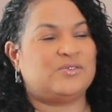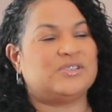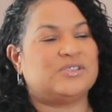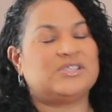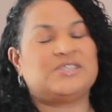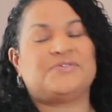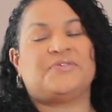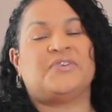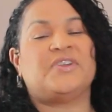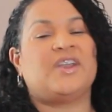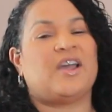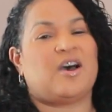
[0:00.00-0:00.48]

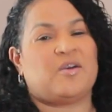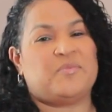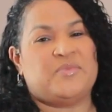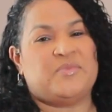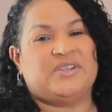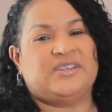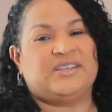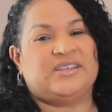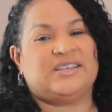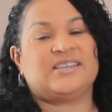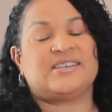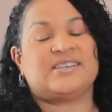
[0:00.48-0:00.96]
was
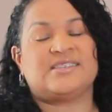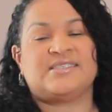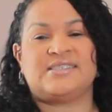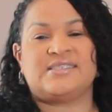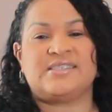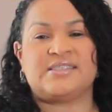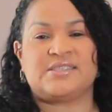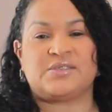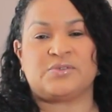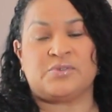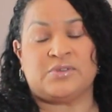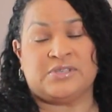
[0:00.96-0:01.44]
phenomenal because
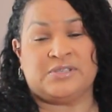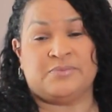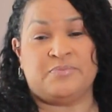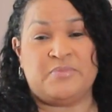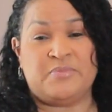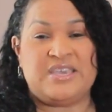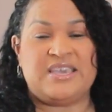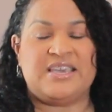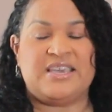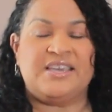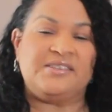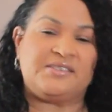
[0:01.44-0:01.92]
this was
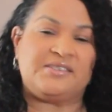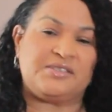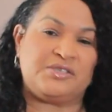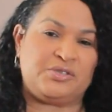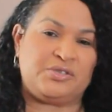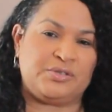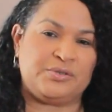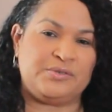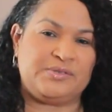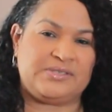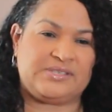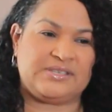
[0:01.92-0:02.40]
me
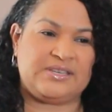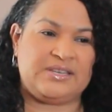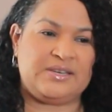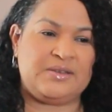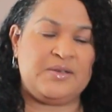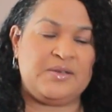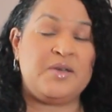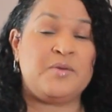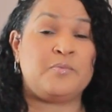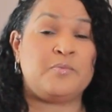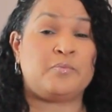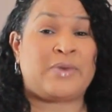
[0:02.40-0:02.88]

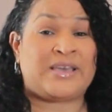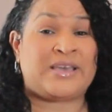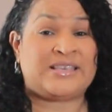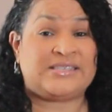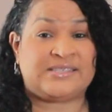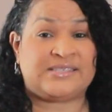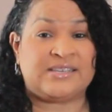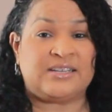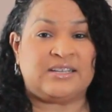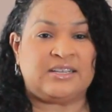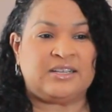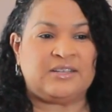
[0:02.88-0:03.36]
introducing
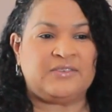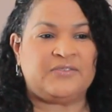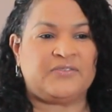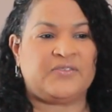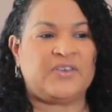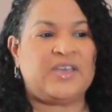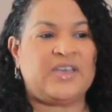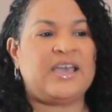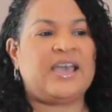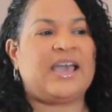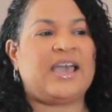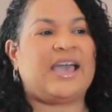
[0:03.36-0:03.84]
myself
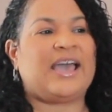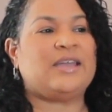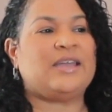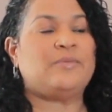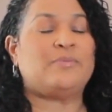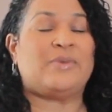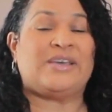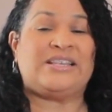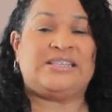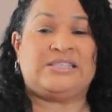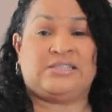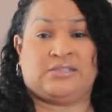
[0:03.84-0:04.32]
and
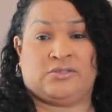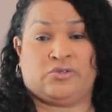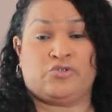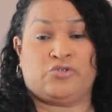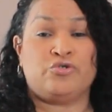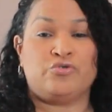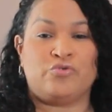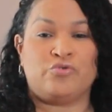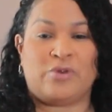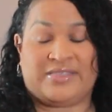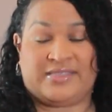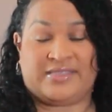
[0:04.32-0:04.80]
my
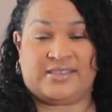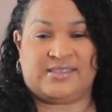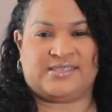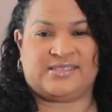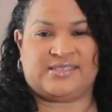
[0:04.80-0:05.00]
crew at the